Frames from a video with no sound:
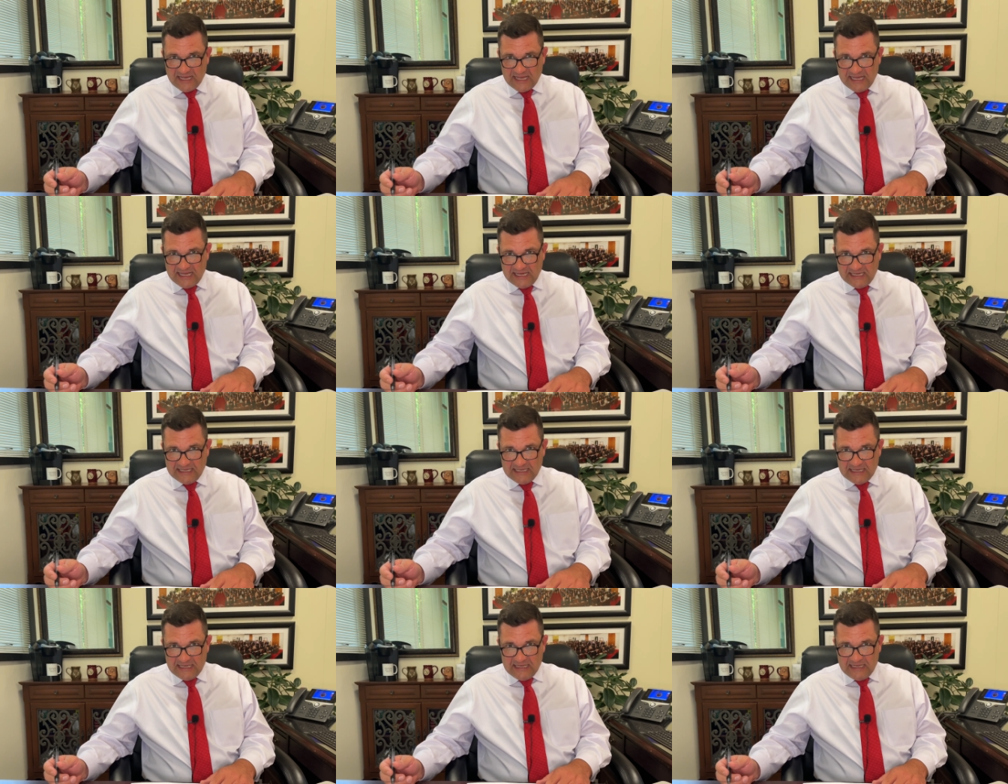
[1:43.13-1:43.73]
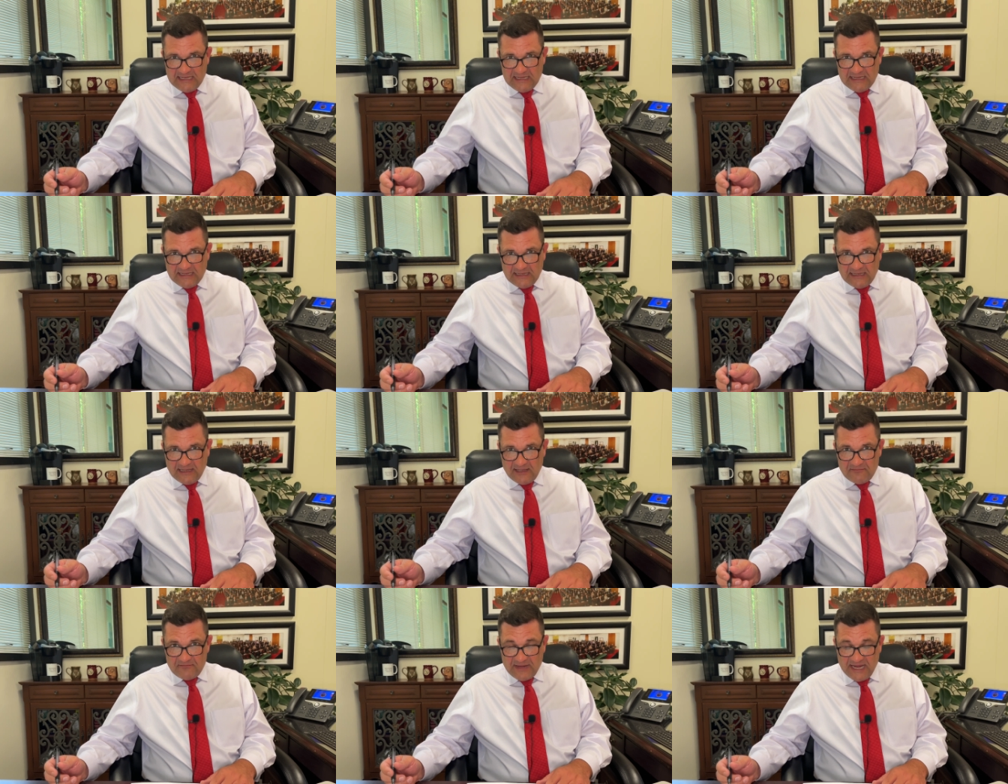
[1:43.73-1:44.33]
a
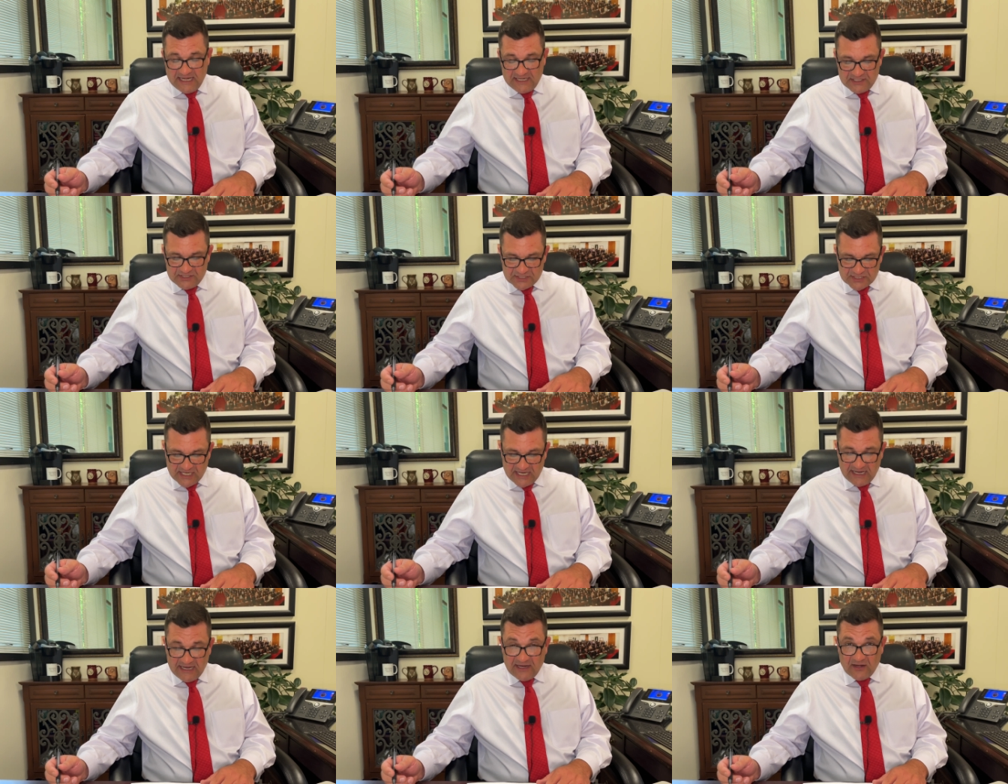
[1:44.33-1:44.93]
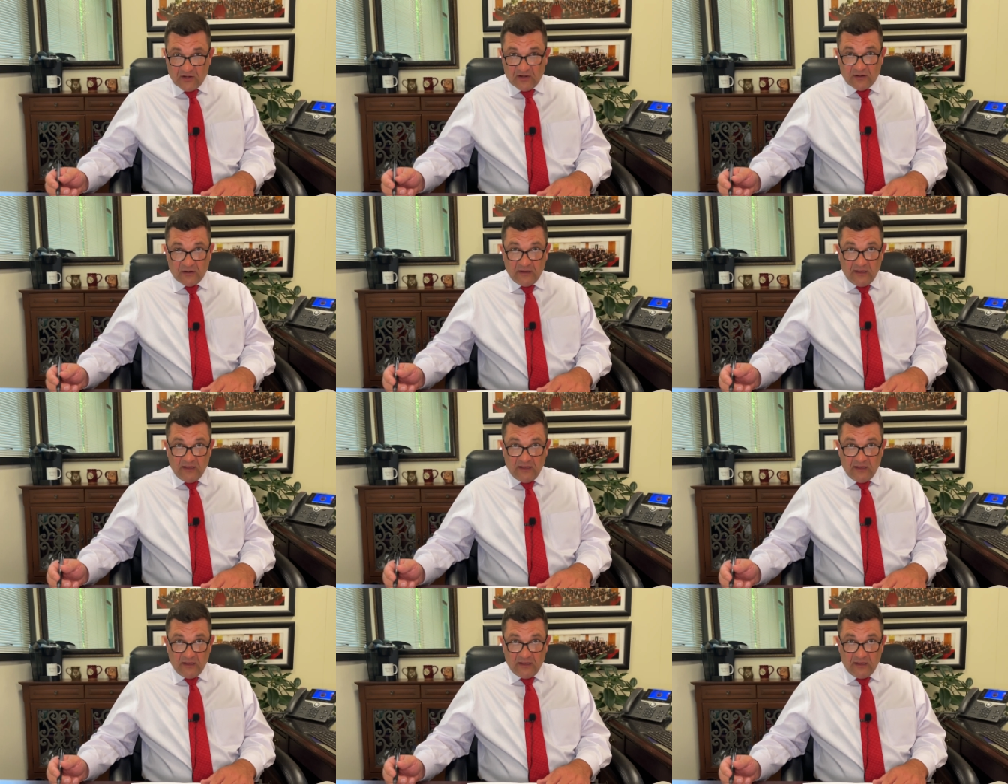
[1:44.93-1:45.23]
managed care